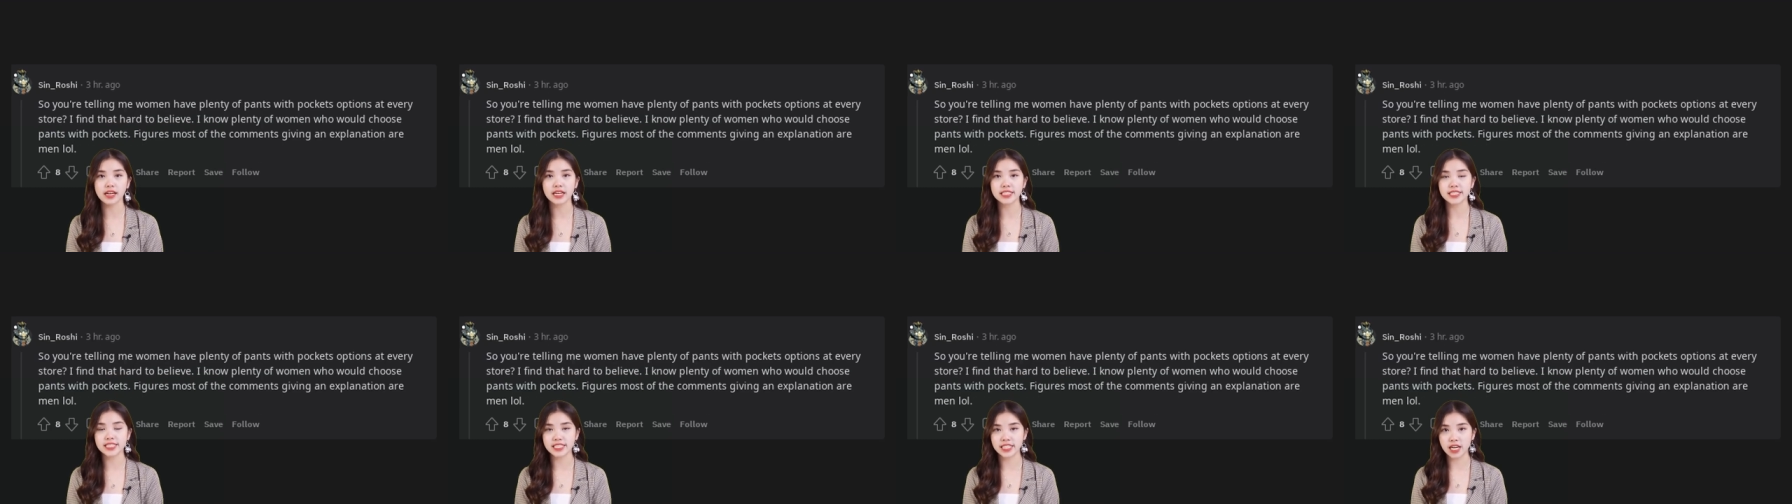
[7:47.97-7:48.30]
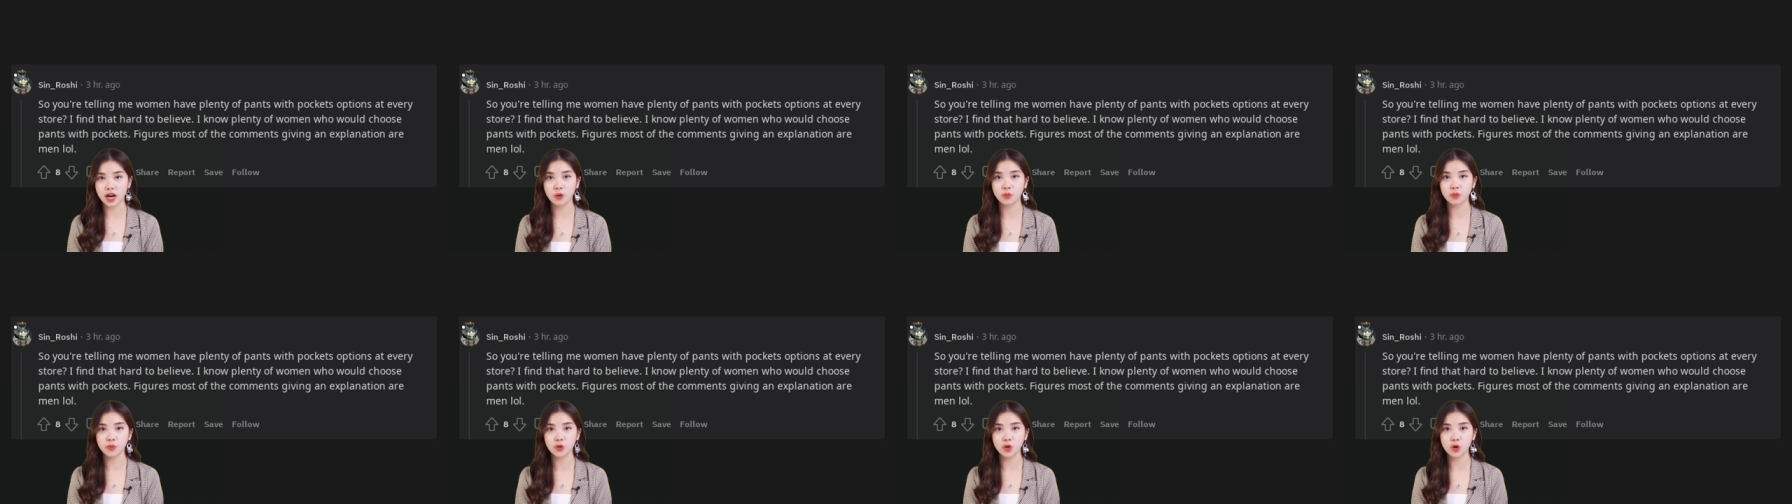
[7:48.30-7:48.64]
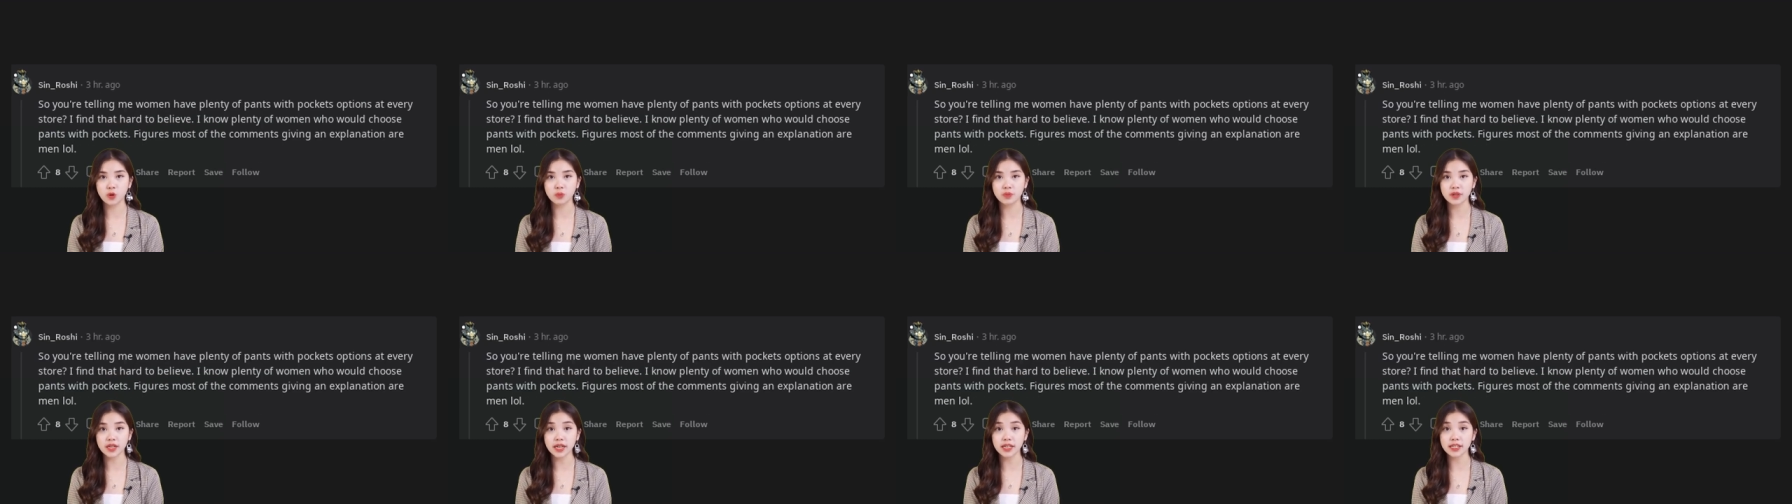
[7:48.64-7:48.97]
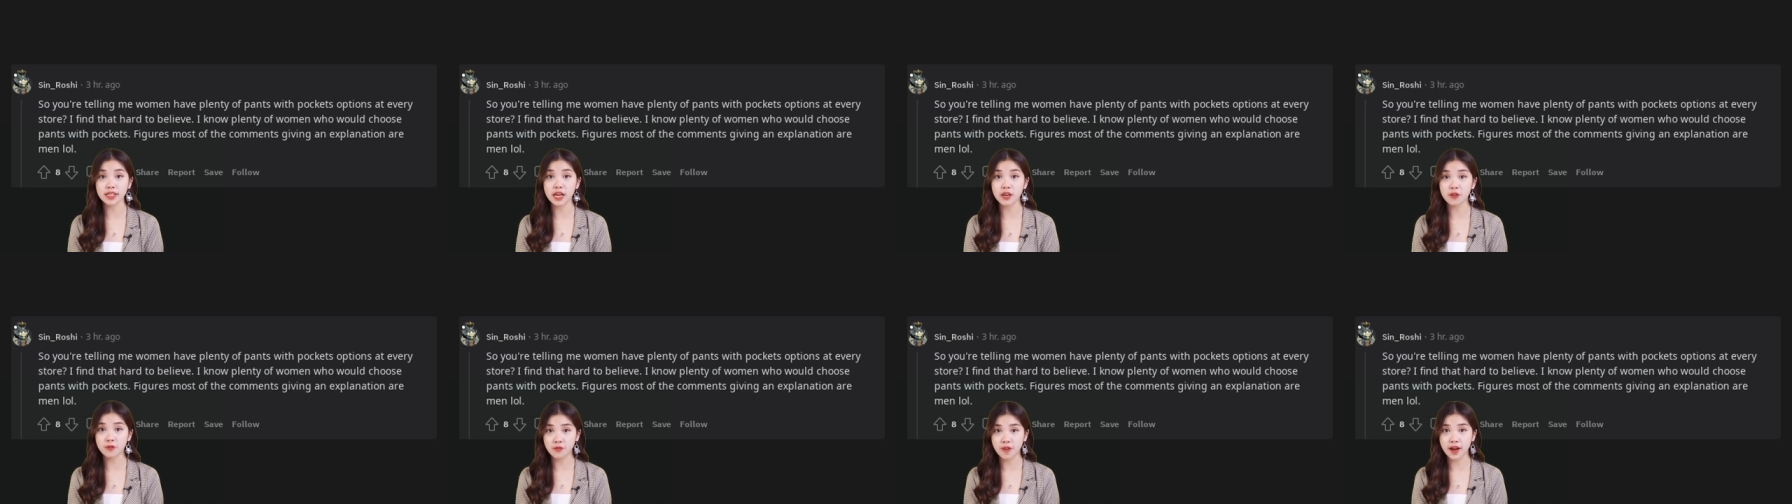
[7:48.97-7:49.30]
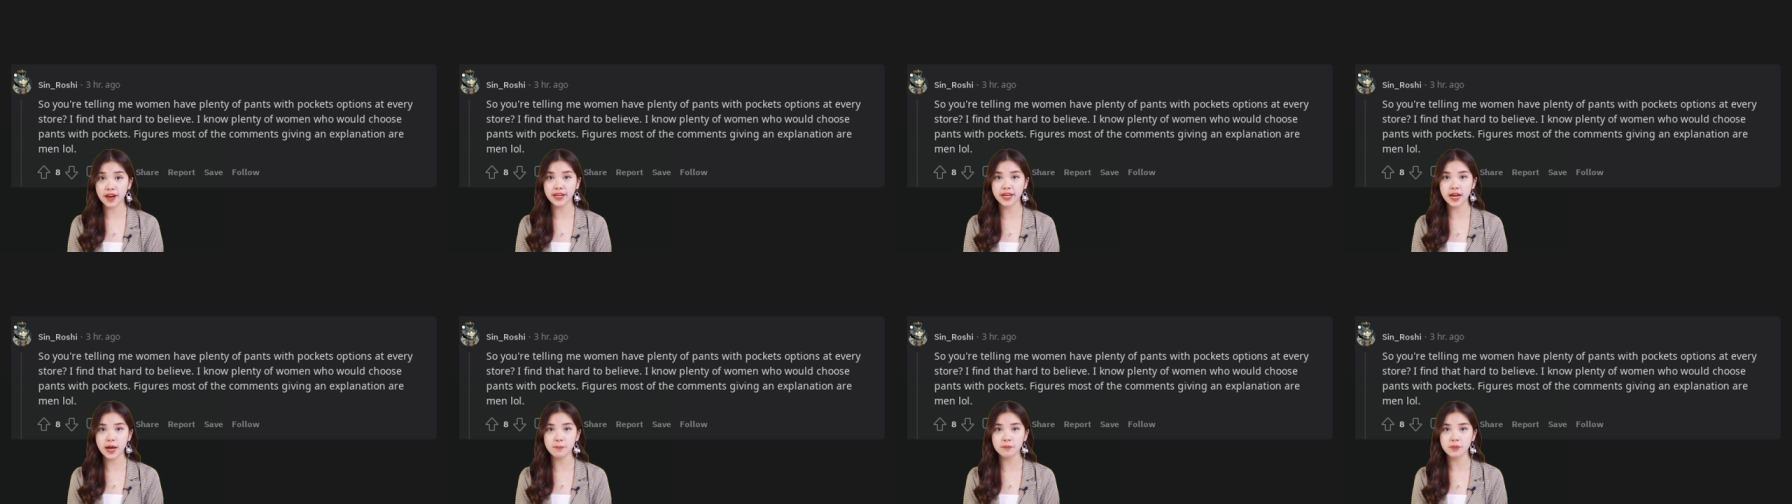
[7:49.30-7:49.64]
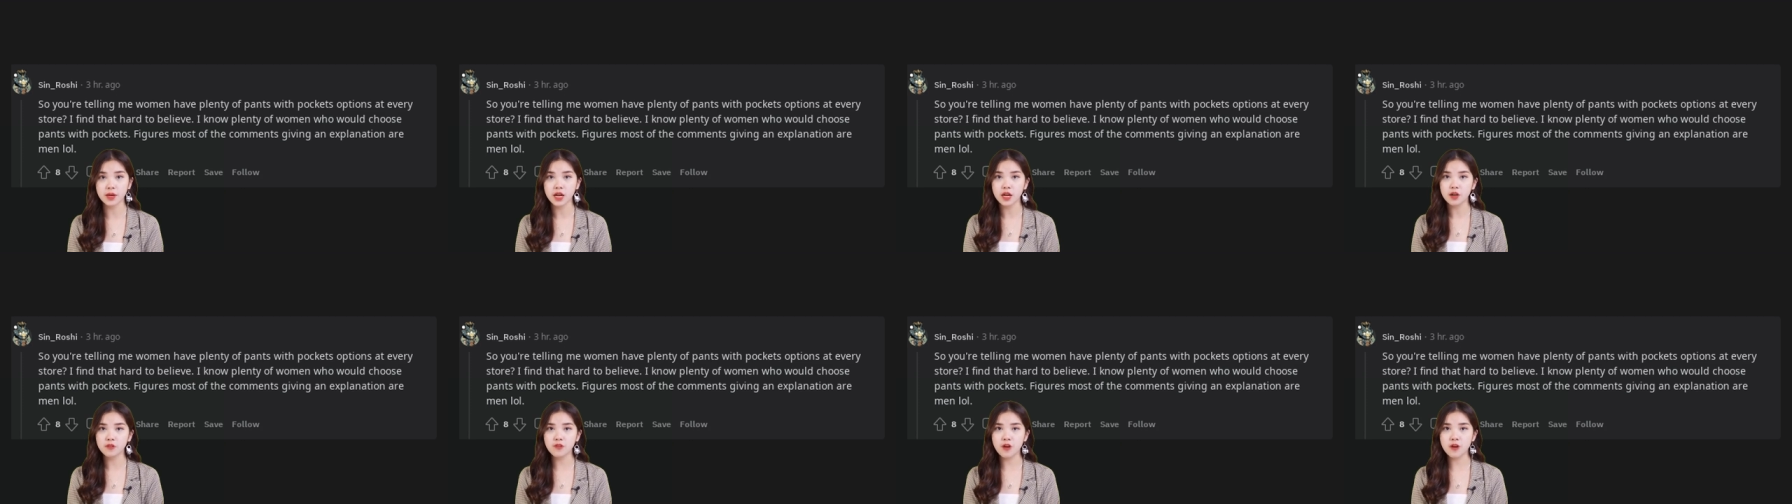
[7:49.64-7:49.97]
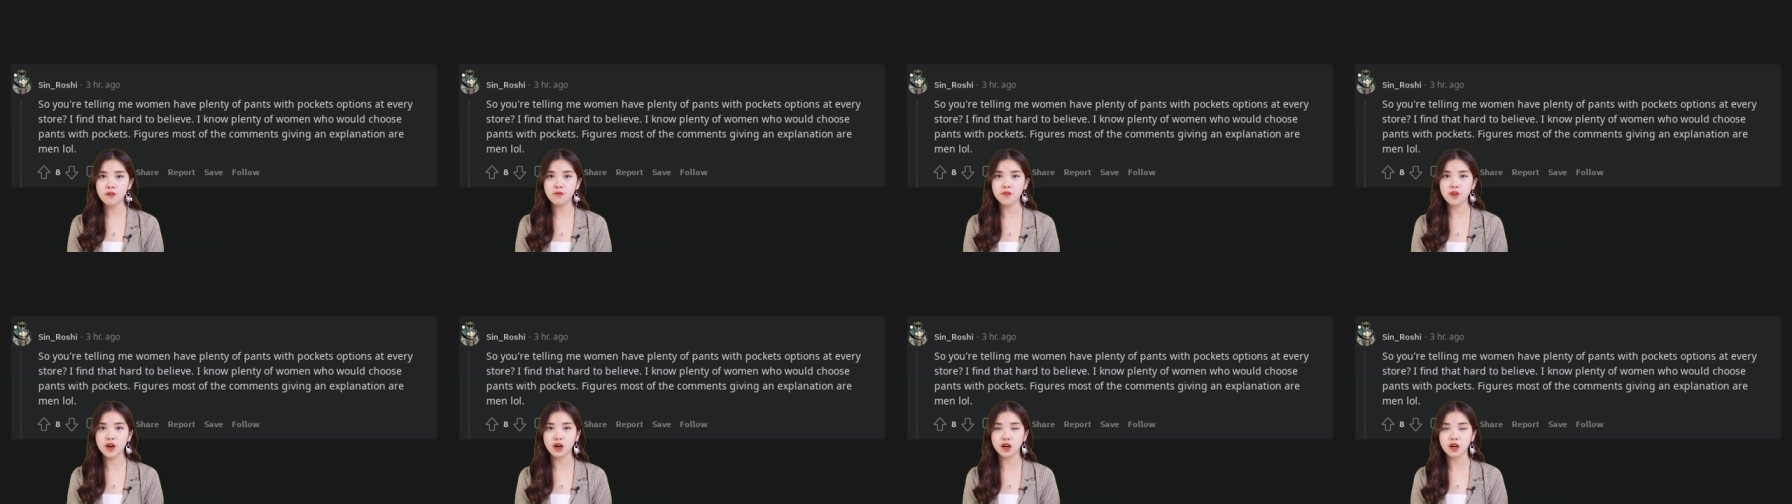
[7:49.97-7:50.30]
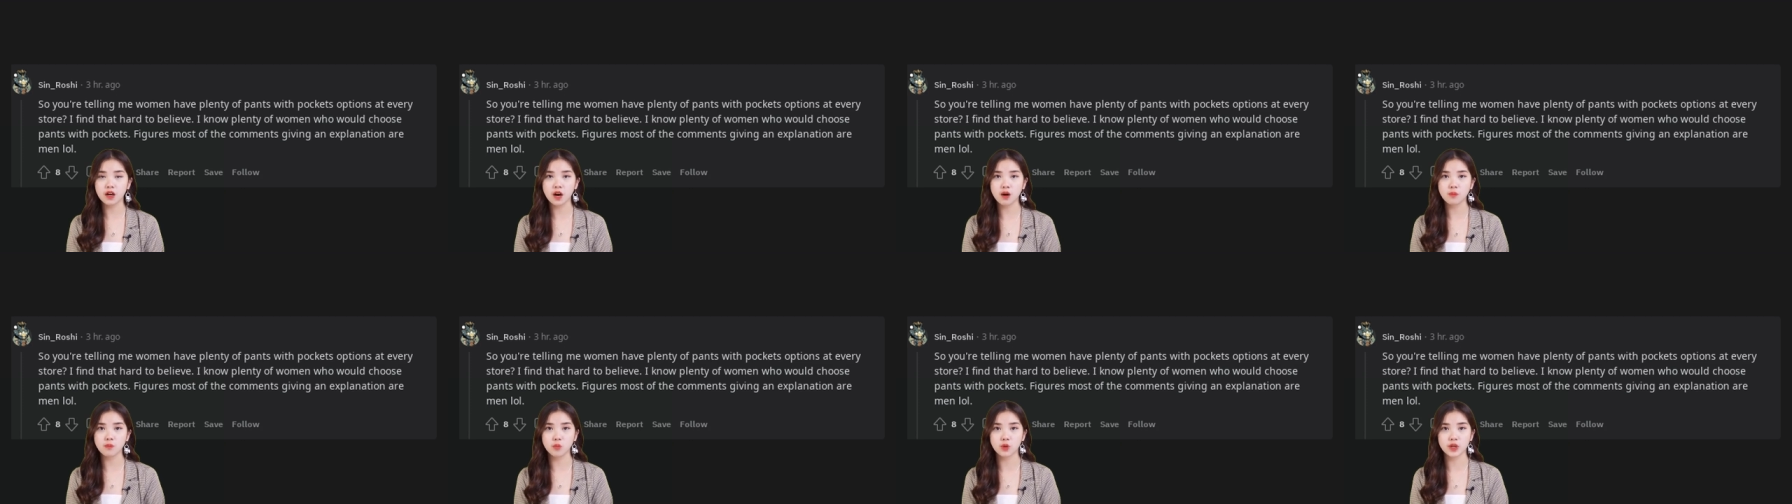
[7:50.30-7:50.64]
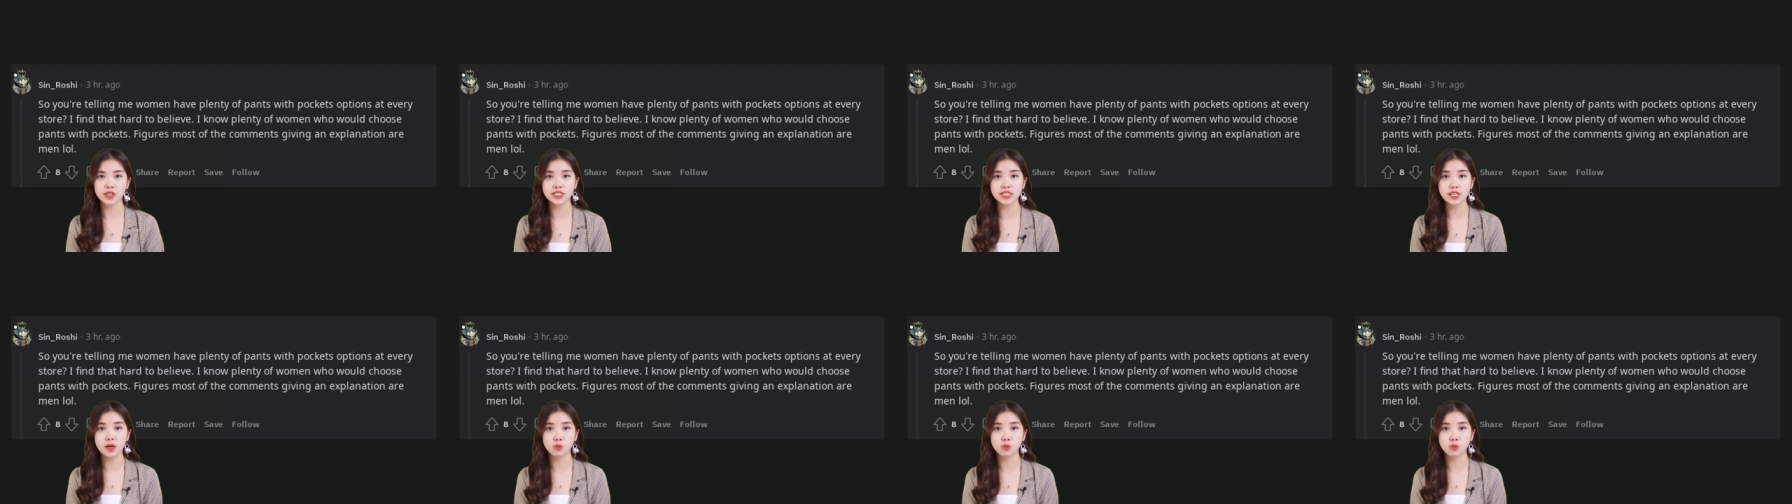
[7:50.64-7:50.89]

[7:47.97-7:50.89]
of pants with pockets options at every store?